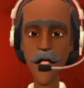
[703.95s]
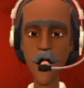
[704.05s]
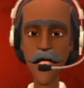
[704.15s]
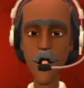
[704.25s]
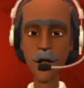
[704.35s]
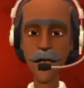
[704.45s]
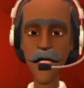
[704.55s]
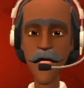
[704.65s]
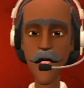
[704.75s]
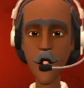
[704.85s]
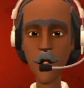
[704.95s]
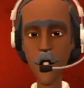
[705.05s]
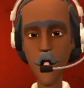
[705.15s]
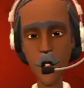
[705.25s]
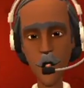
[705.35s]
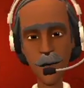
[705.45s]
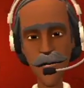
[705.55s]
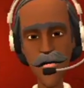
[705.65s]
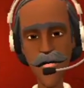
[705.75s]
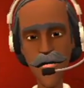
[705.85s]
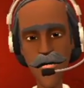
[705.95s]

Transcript: to your bedroom to spend